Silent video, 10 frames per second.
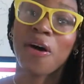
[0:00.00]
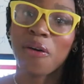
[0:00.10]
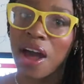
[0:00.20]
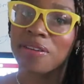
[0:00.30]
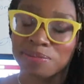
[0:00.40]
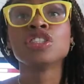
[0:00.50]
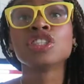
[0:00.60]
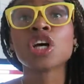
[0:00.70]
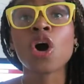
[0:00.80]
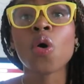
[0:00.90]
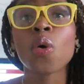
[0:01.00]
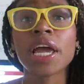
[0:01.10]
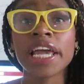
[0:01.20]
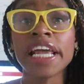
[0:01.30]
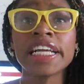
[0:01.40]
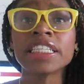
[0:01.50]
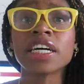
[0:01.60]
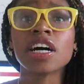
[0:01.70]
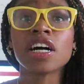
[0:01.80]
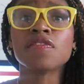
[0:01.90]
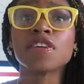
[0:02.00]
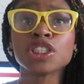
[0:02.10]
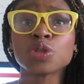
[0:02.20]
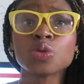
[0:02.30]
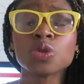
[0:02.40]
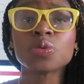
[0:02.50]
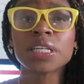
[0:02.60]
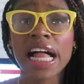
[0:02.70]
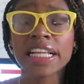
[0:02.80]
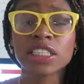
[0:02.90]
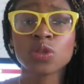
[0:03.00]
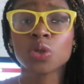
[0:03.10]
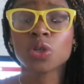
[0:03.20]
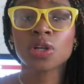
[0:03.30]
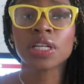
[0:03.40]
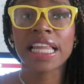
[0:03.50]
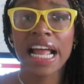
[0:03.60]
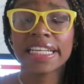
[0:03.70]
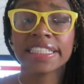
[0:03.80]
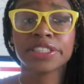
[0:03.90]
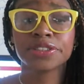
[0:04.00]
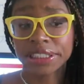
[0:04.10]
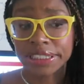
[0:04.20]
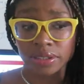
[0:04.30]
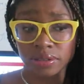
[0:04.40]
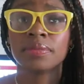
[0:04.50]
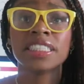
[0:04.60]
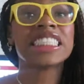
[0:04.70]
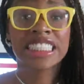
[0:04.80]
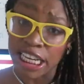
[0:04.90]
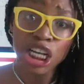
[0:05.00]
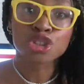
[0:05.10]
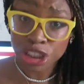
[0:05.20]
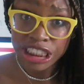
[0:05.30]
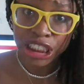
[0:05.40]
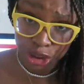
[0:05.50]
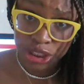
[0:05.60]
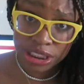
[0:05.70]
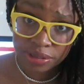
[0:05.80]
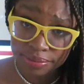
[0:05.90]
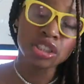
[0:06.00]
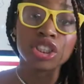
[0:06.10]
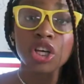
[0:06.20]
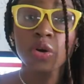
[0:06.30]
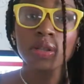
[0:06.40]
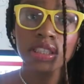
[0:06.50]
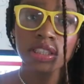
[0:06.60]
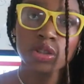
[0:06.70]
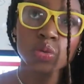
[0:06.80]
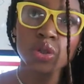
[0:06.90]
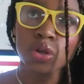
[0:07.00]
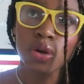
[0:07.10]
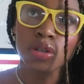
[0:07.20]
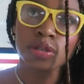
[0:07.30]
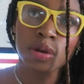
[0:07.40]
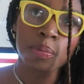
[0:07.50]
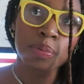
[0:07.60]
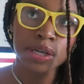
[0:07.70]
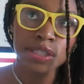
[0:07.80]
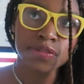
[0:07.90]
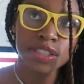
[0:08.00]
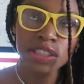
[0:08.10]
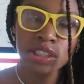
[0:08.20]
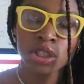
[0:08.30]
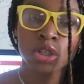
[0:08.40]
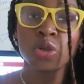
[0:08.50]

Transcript: okay. So in a virtual reality world that is green, just like a green screen. So this is a world perfect,